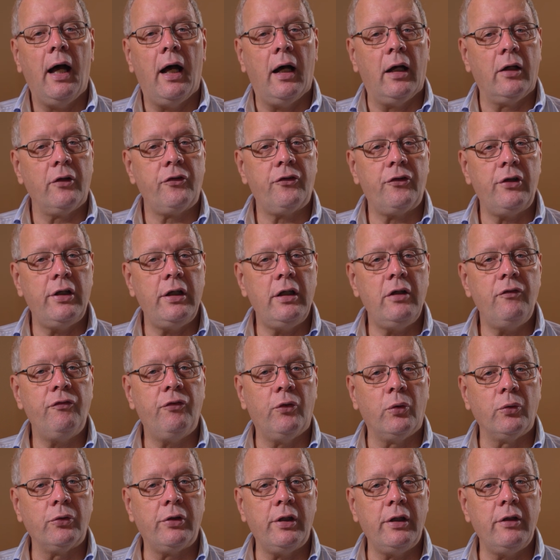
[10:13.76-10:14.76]
RC
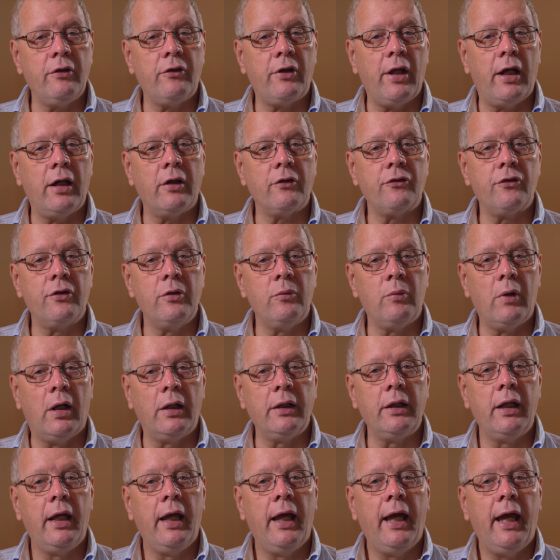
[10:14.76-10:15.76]

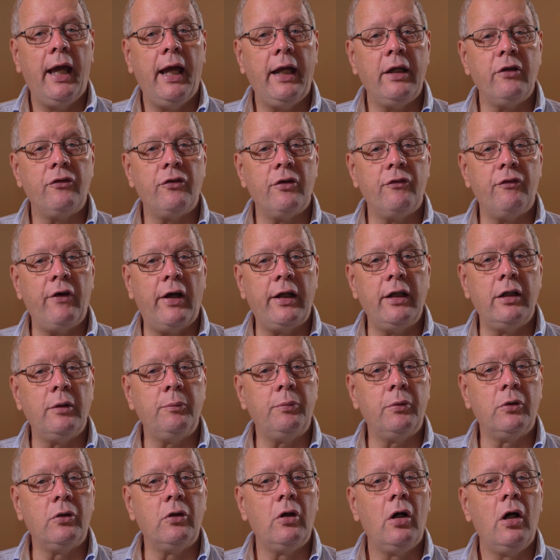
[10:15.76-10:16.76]
14001 is
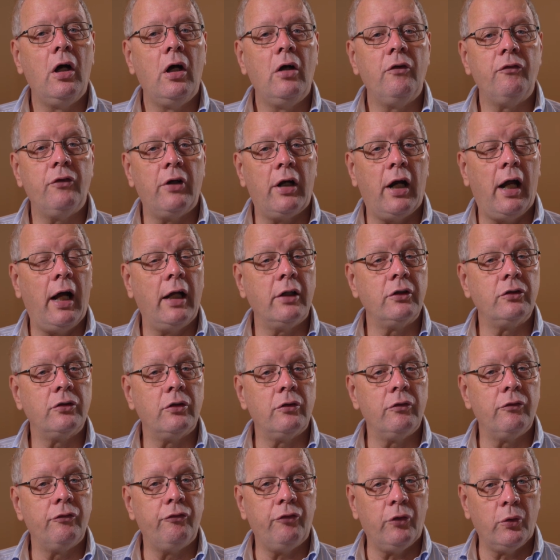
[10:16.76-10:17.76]
available for
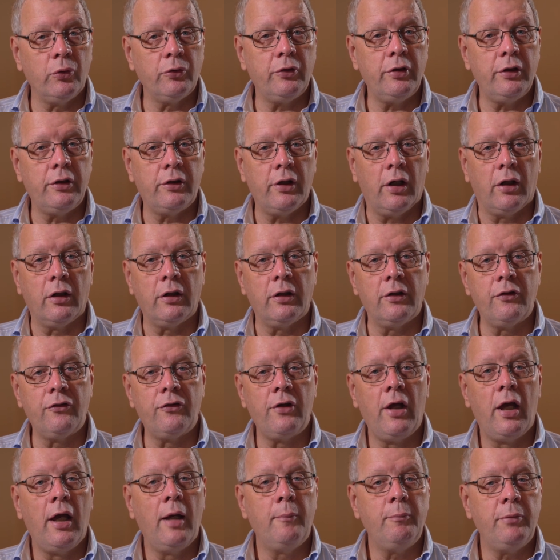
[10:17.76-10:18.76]

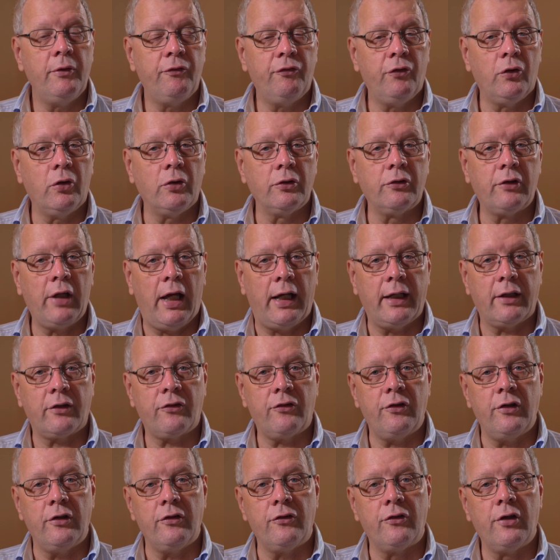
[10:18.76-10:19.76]
$140 before
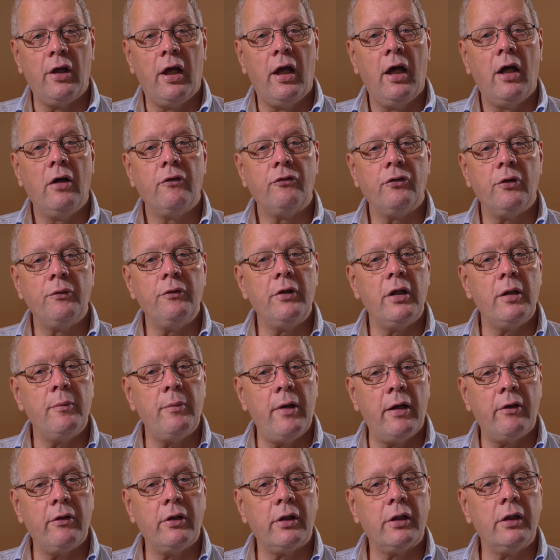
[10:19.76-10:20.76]
taxes from the
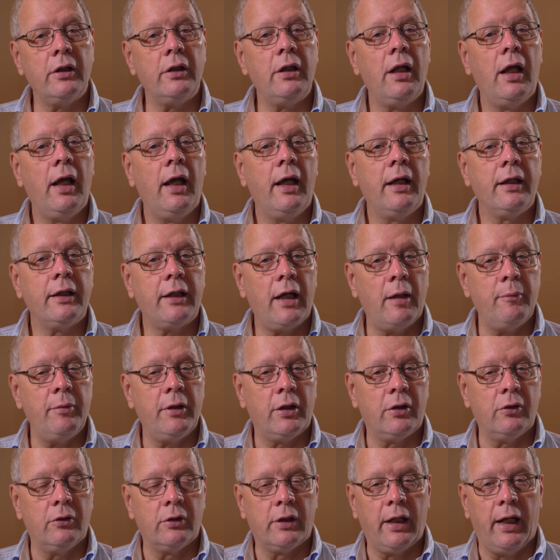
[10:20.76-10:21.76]
American
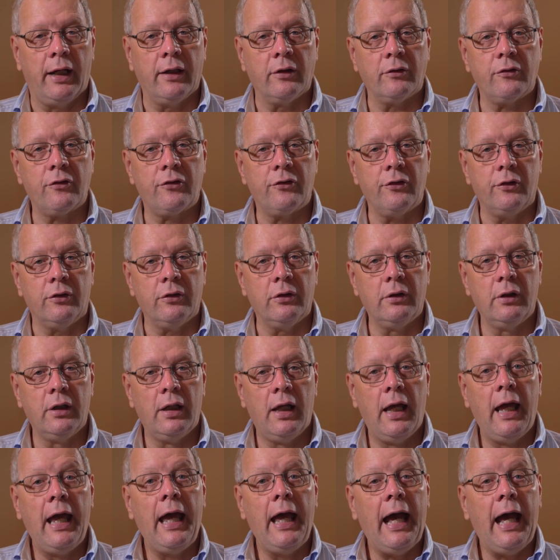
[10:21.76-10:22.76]
Chemical Council.
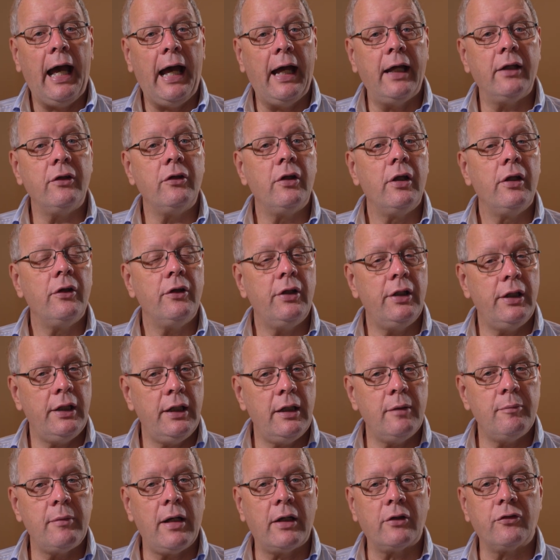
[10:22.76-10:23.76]
And
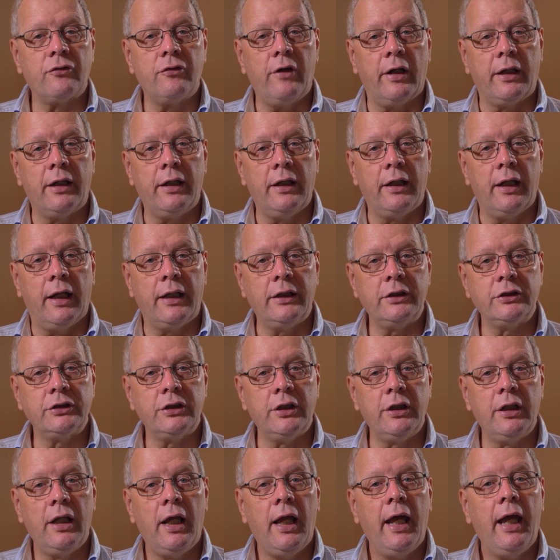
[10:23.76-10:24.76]
the EMAS
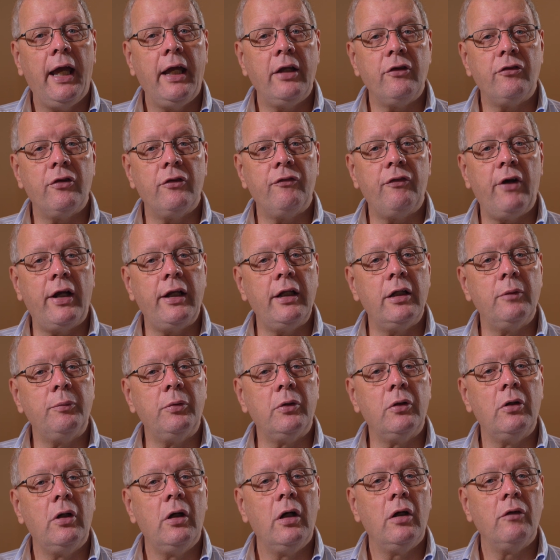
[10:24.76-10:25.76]
regulation is
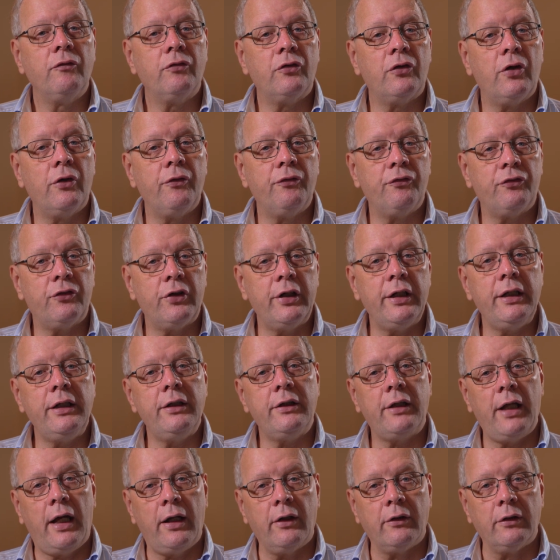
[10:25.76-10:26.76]
available for a
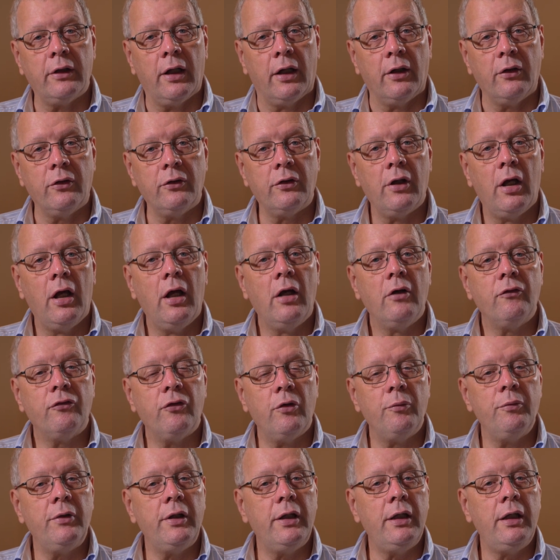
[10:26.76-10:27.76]
free download
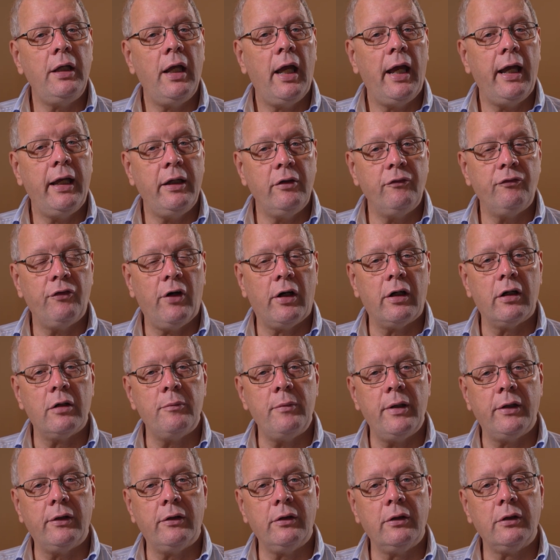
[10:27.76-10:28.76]
from the
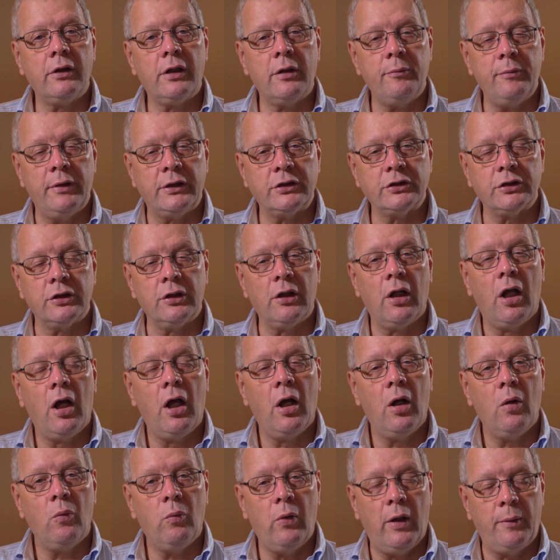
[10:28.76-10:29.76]
Environmental Commission
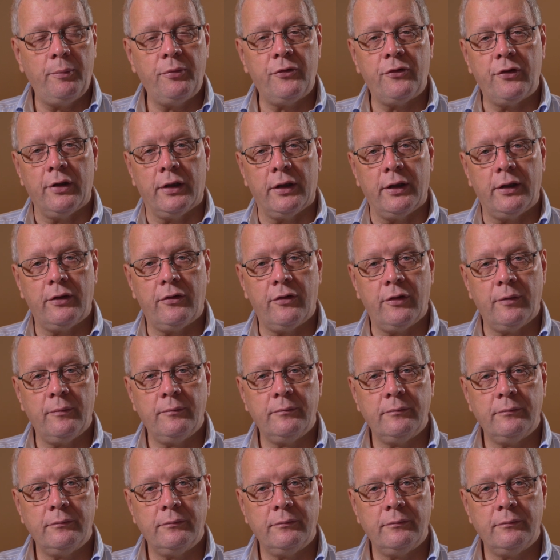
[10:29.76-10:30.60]
website.